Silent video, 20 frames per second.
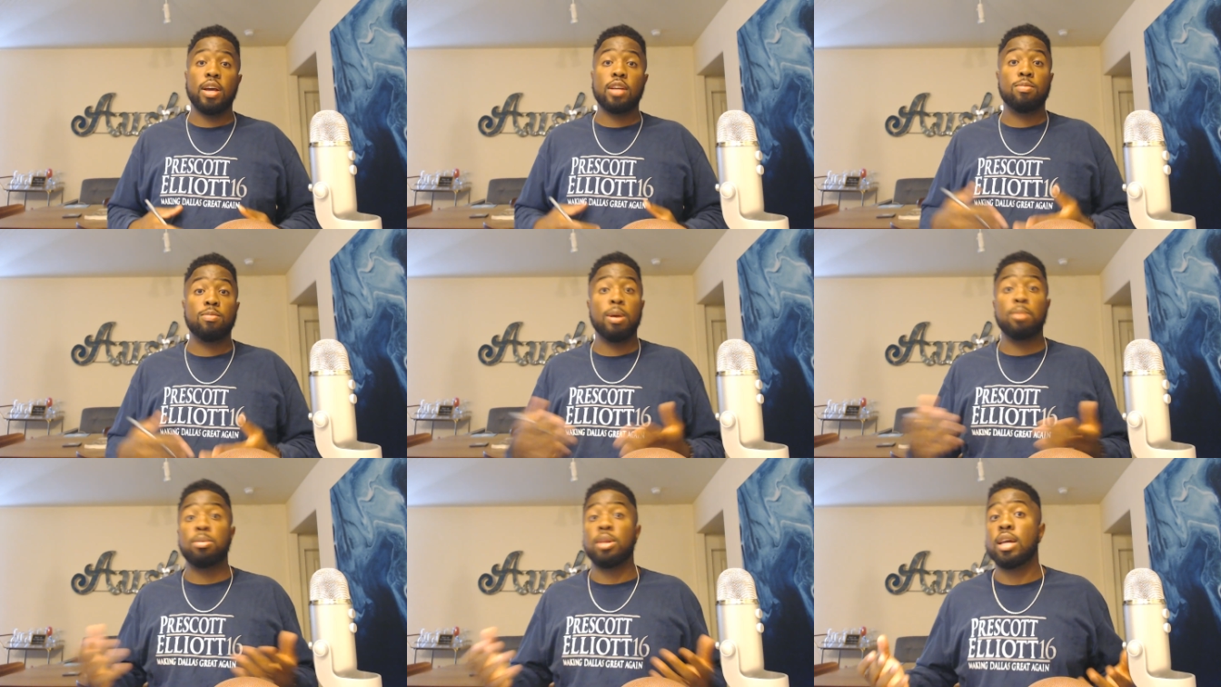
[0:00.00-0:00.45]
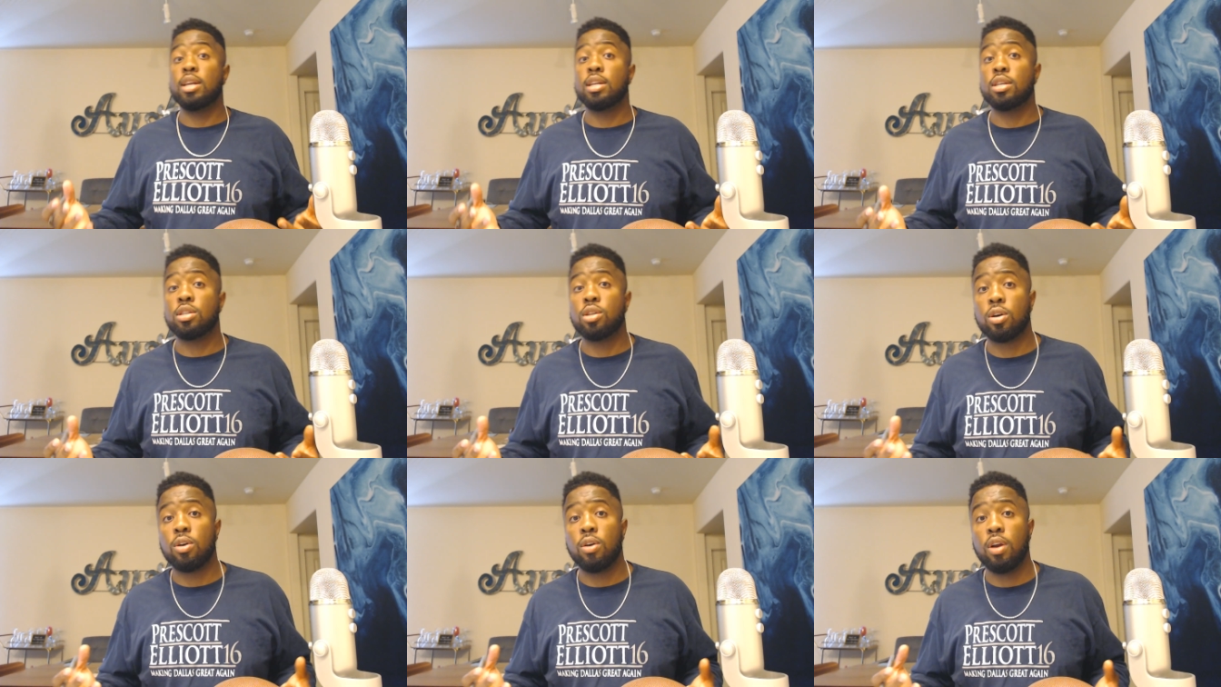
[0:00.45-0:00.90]
people that
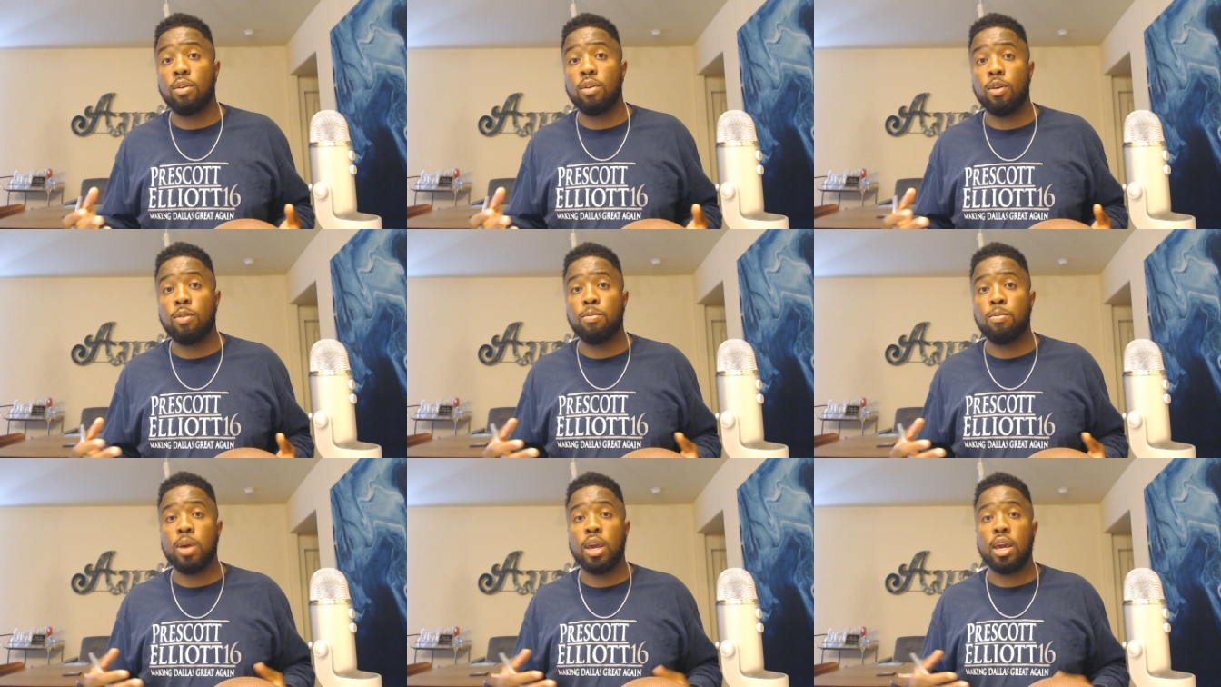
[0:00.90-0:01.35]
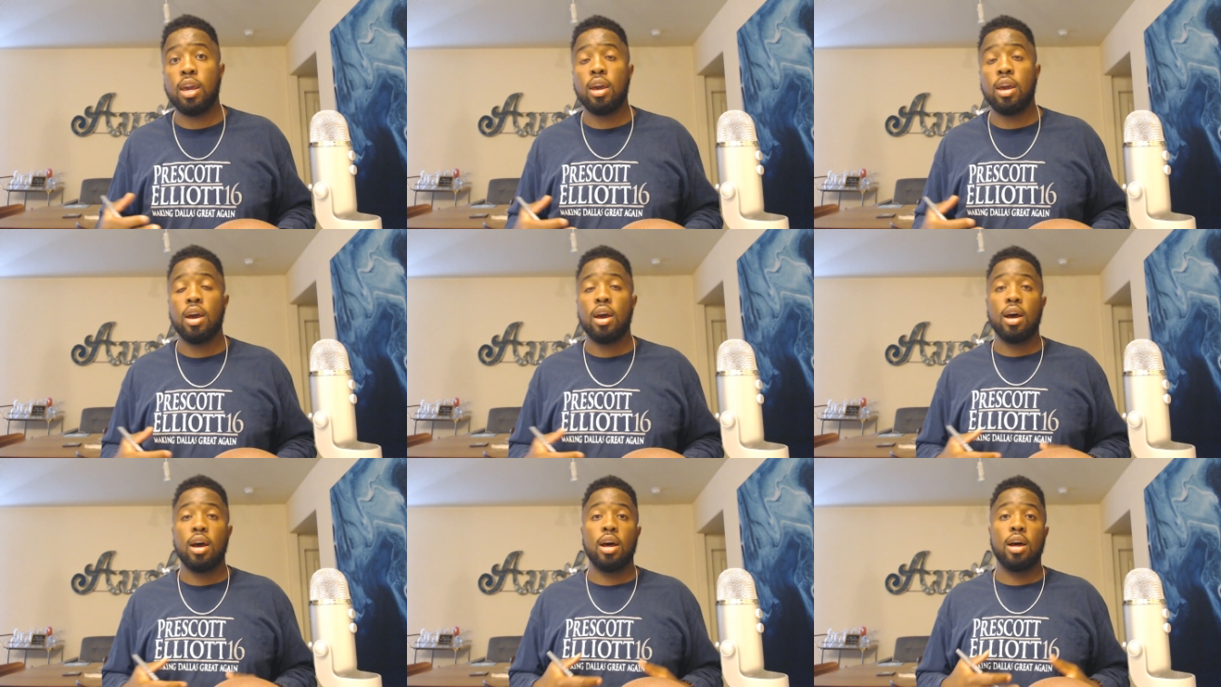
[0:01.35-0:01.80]
disagree with me,
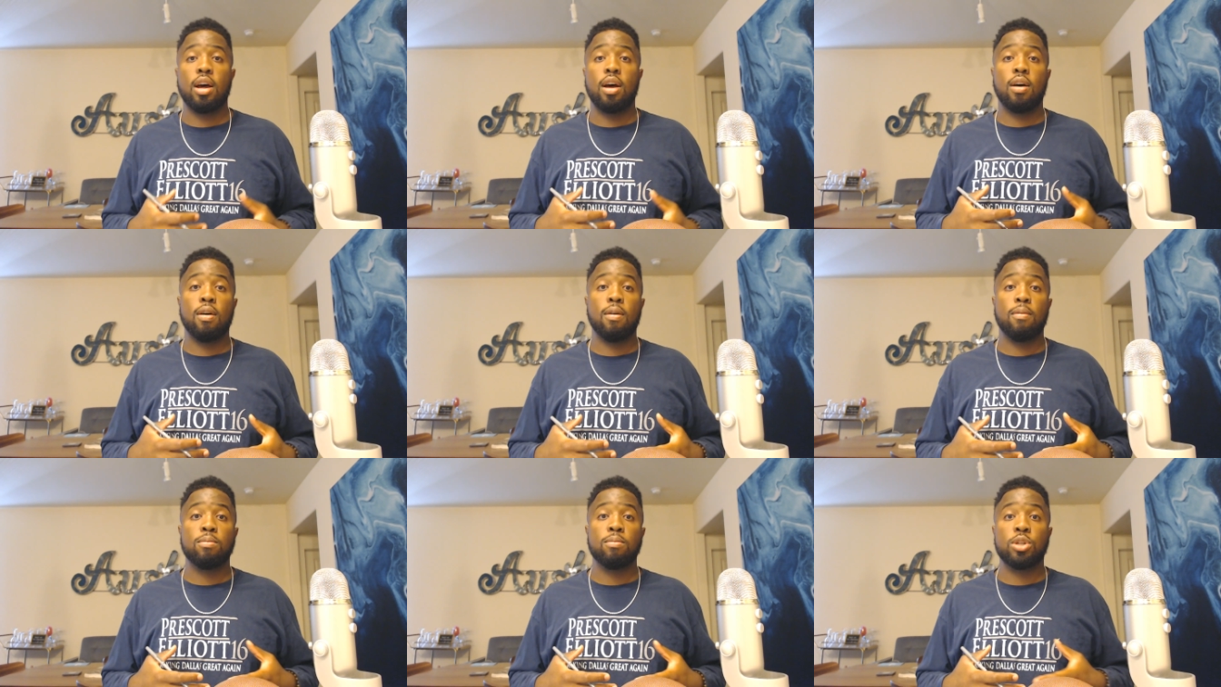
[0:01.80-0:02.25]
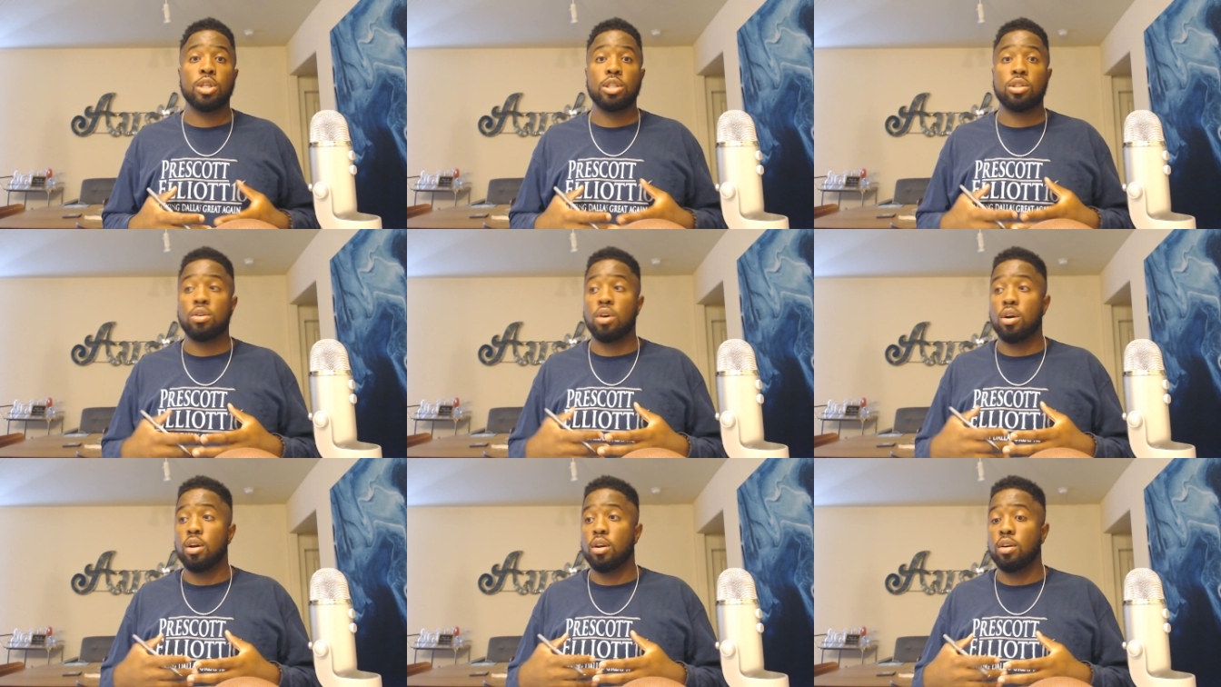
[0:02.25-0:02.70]
just
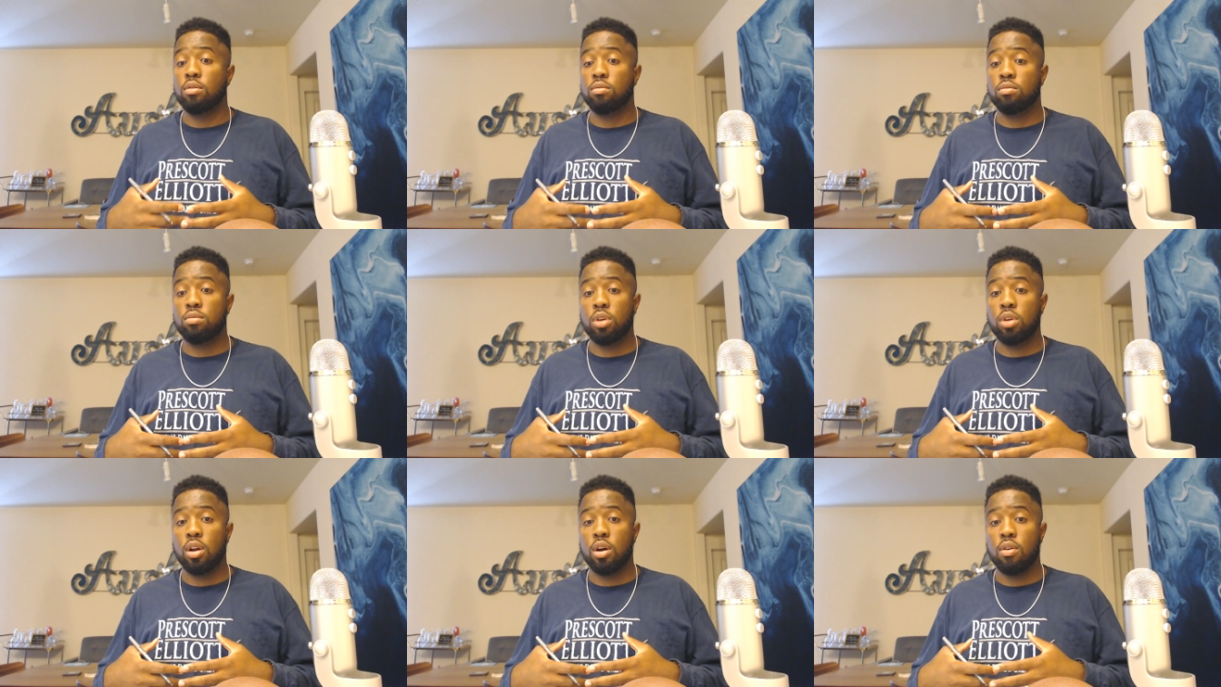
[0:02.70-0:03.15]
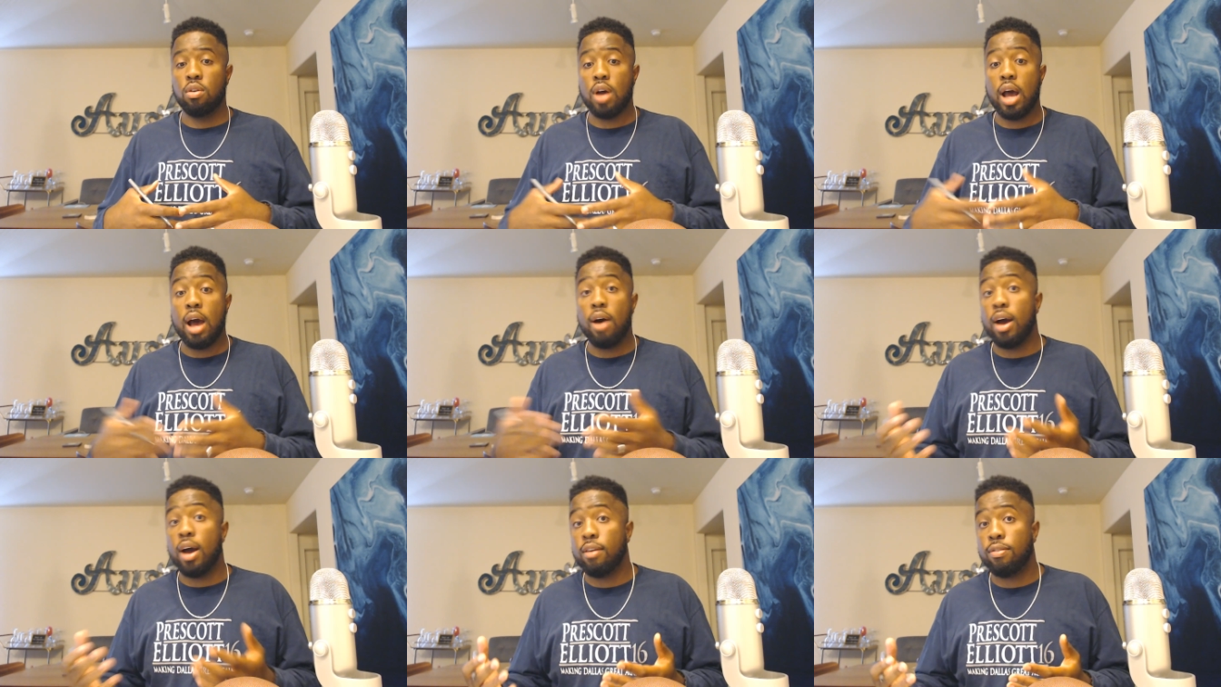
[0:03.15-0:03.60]
on, you know, how
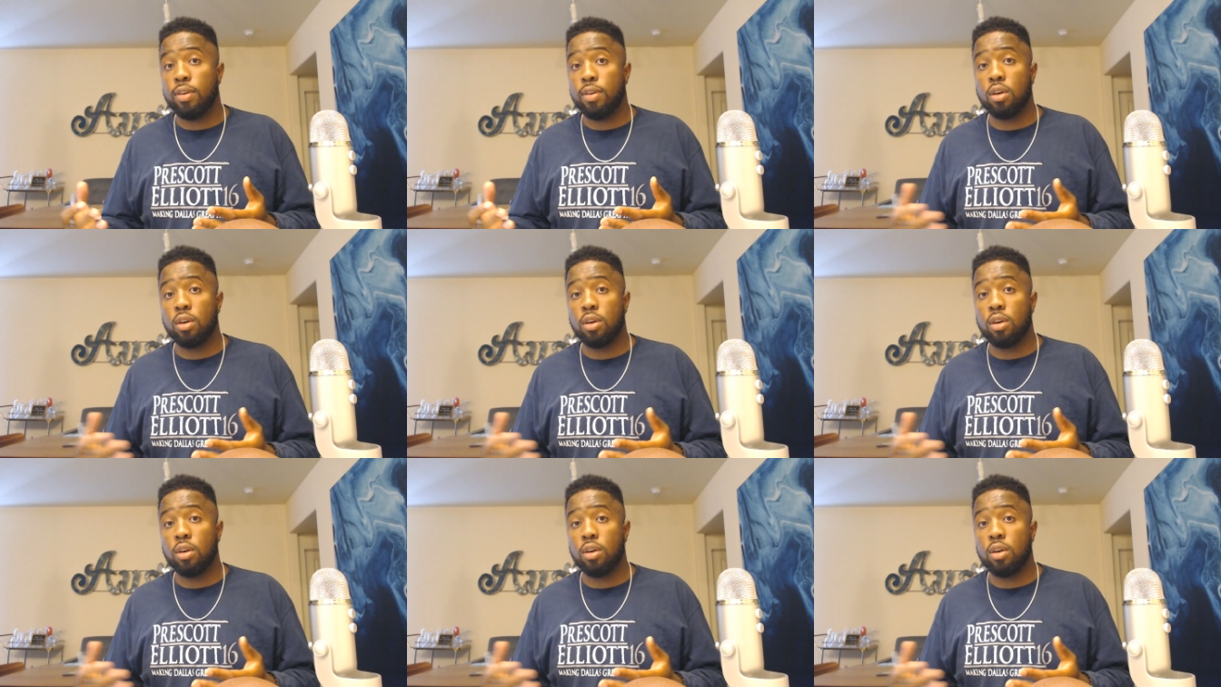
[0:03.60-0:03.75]
I feel.